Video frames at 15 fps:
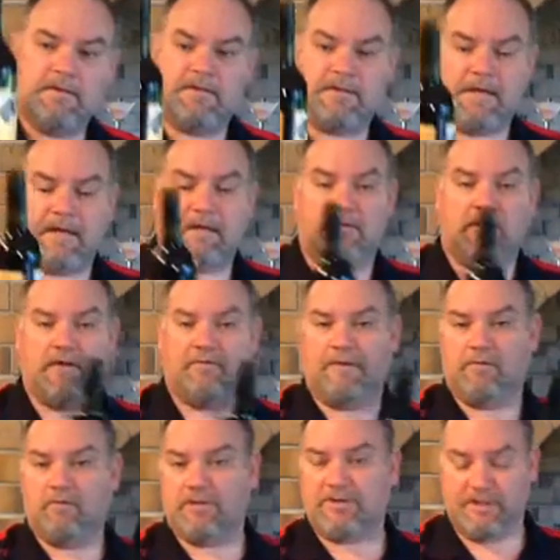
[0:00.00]
Now, I've
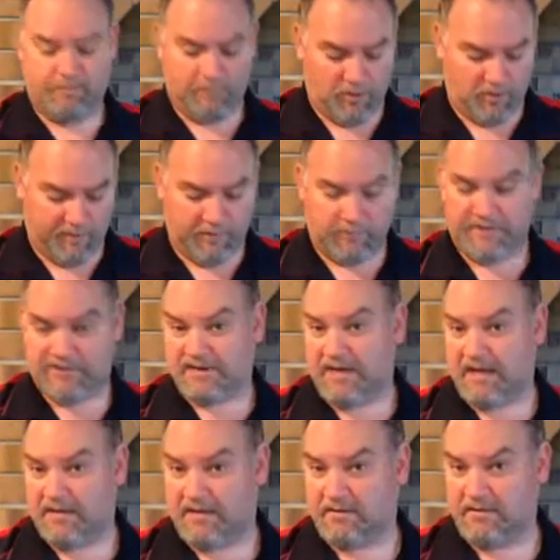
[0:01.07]
been watching Bellevue
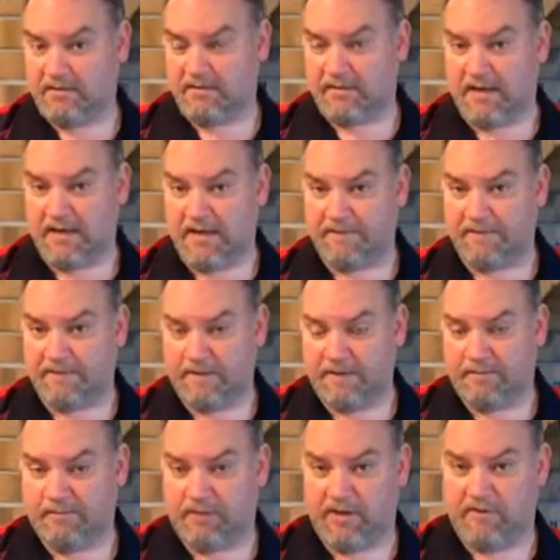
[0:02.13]
Estate for
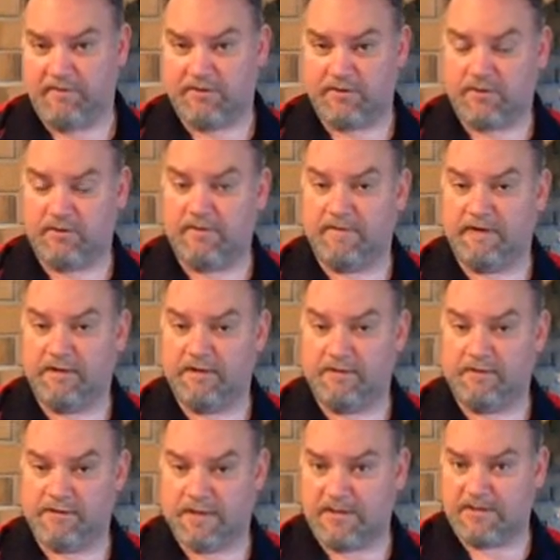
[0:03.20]
the previous two
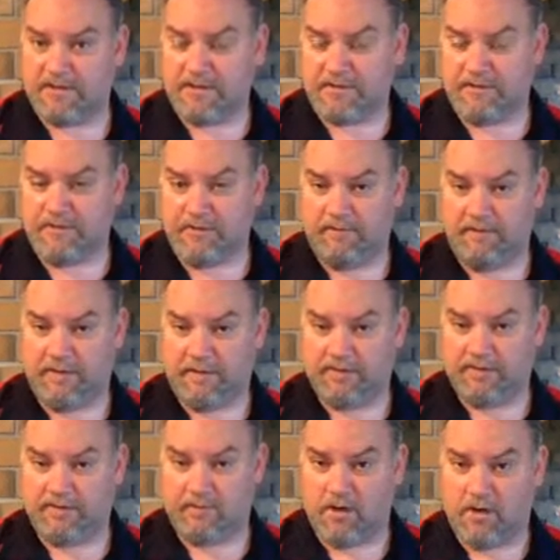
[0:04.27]
vintages, so this is the third
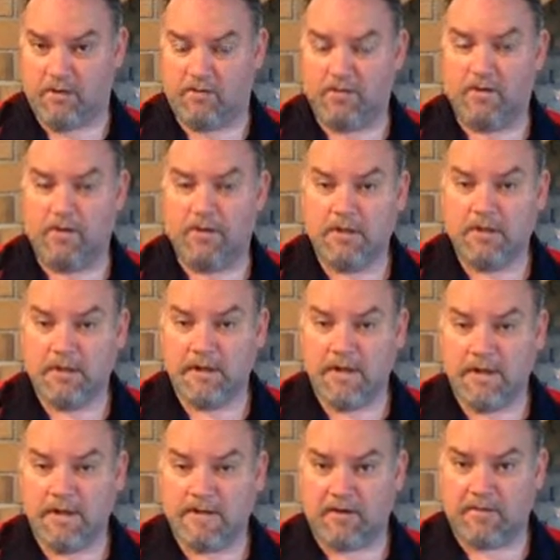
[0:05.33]
vintage in a row
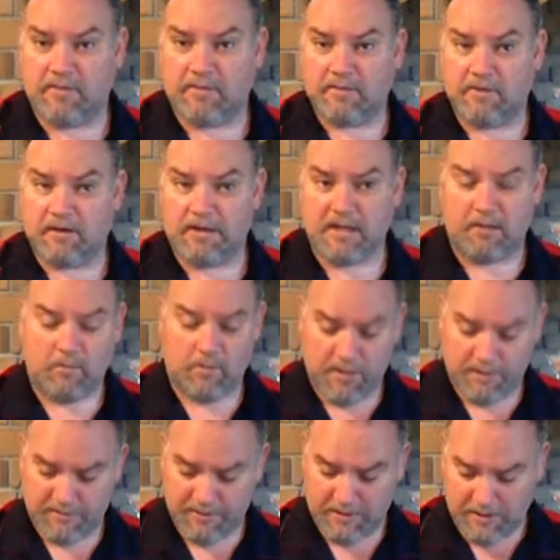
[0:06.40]
that I've been looking at their
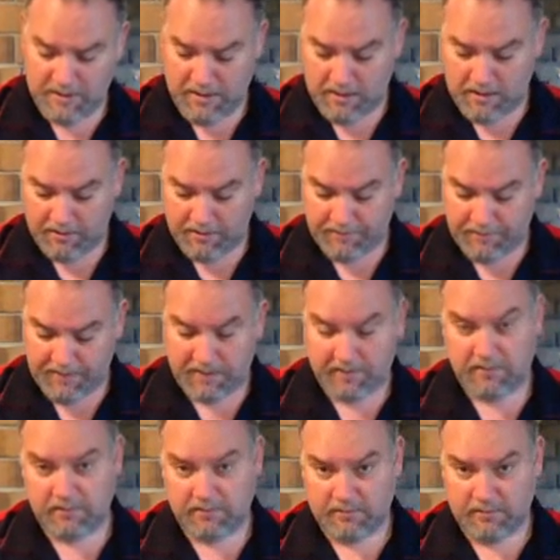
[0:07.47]
wines, and I
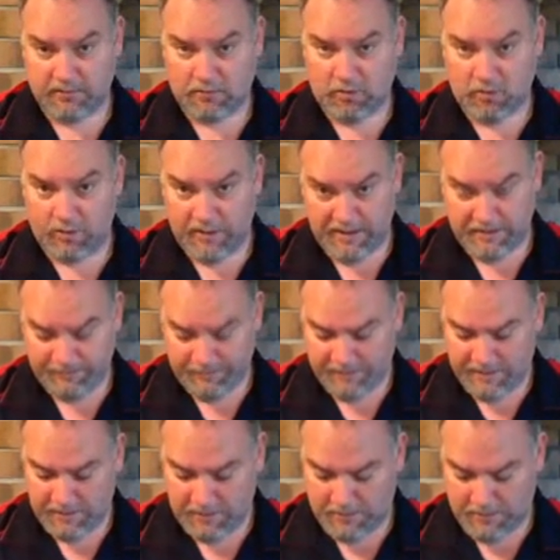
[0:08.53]
think Corey,
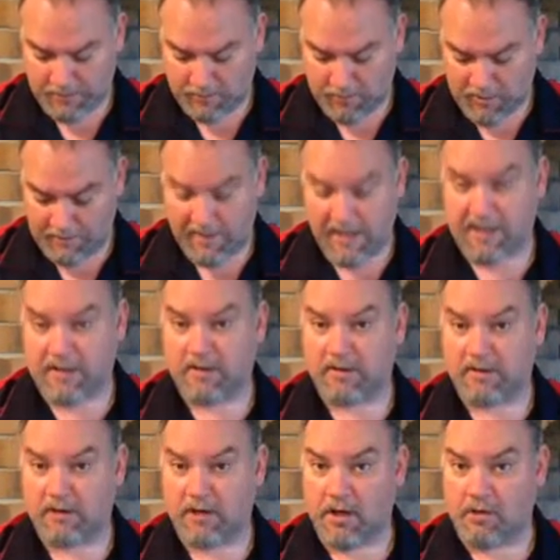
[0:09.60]
the
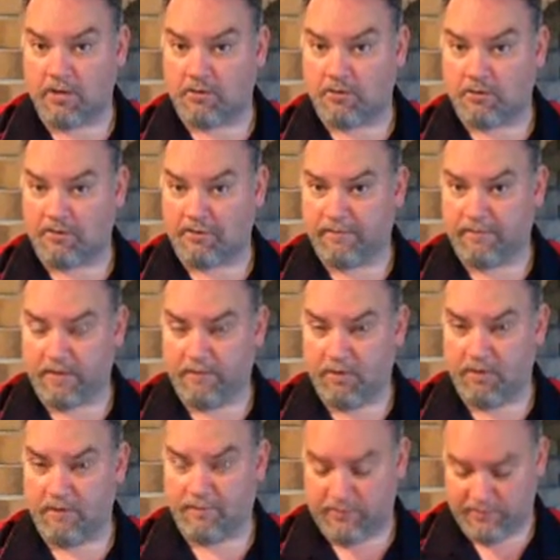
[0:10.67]
winemaker and the owner of
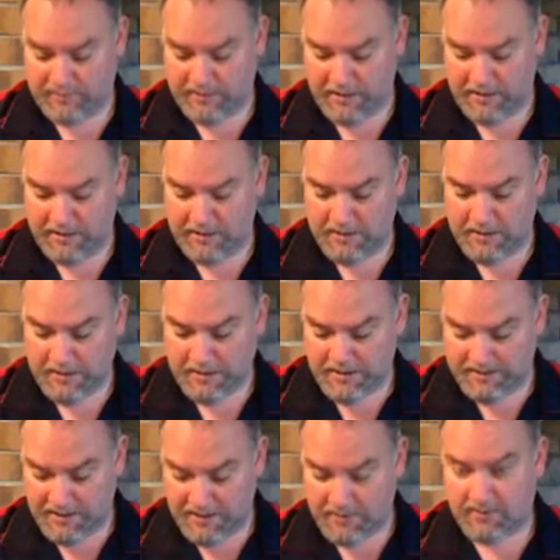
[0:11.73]
Bellevue Estate,
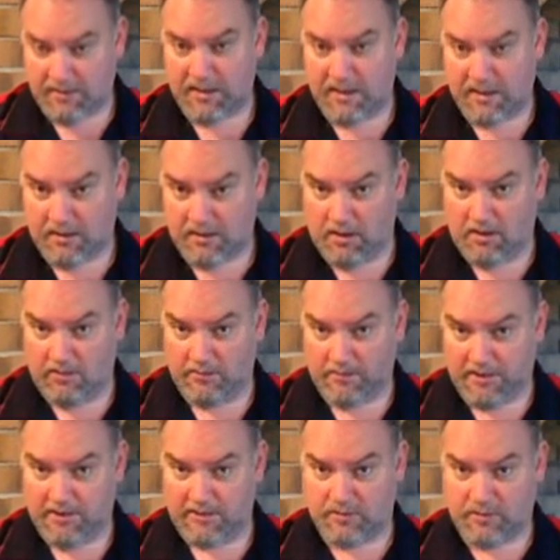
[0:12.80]
has actually kicked goals
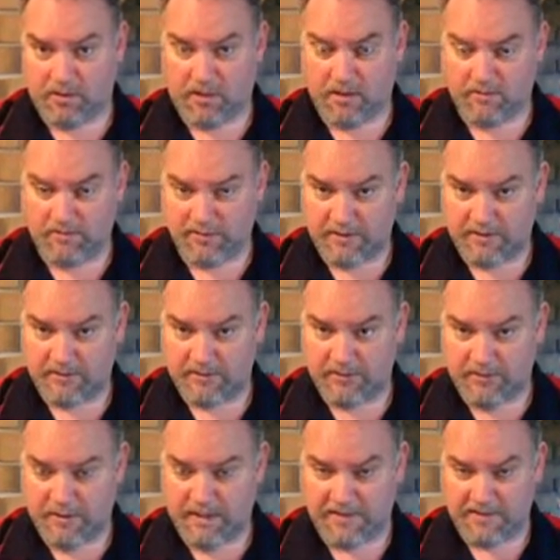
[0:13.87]
each time. So the
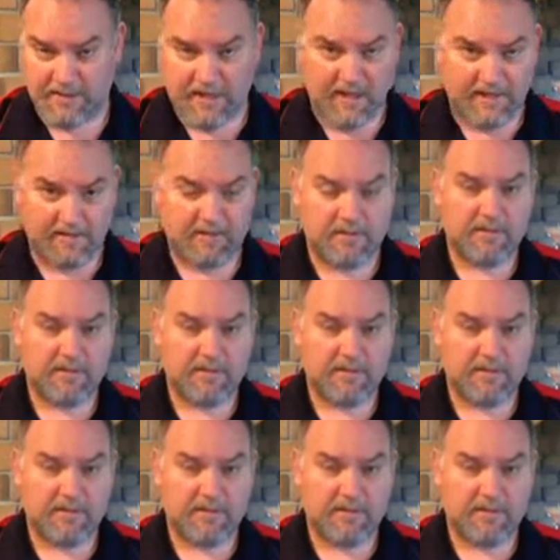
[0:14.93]
2008